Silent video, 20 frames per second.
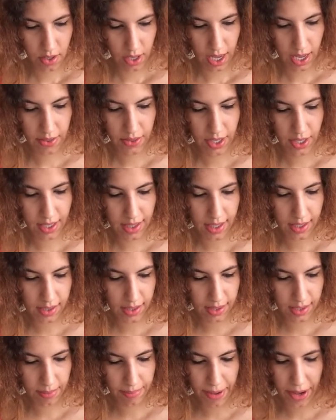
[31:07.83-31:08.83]
I think this
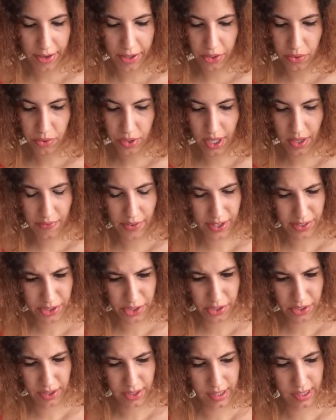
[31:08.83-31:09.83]
is about you giving
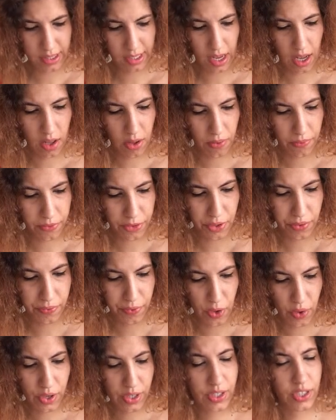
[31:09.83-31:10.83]
to yourself, you
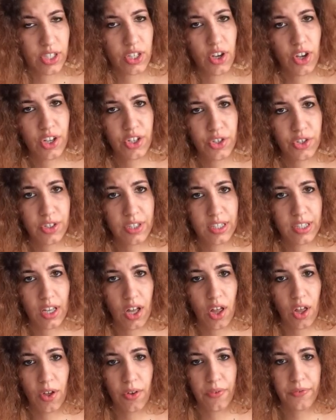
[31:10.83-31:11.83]
focusing on
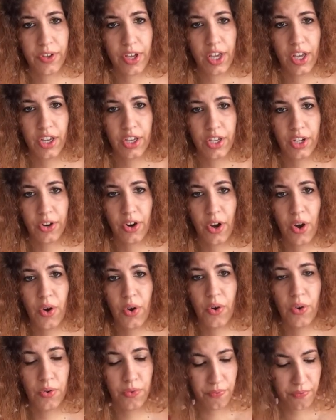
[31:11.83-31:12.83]
yourself, your
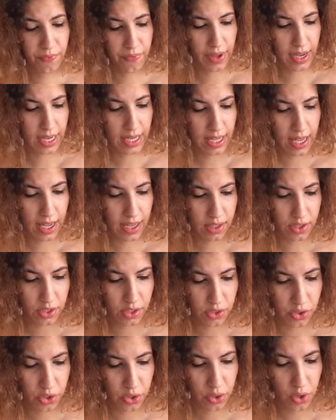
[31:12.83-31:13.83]
own
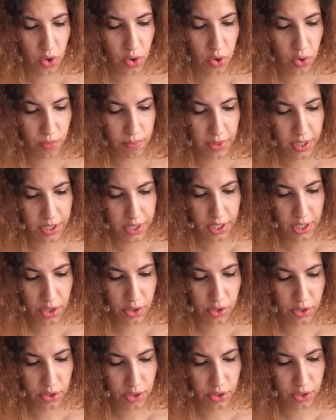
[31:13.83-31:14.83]
finances, your own
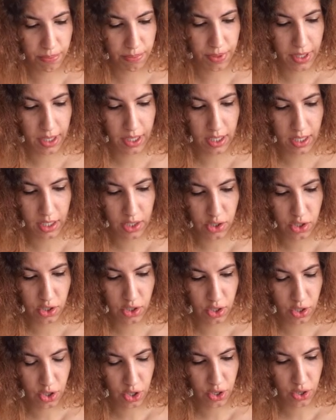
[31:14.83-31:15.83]
material stability,
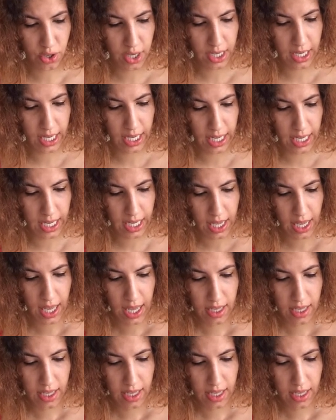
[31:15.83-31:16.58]
security,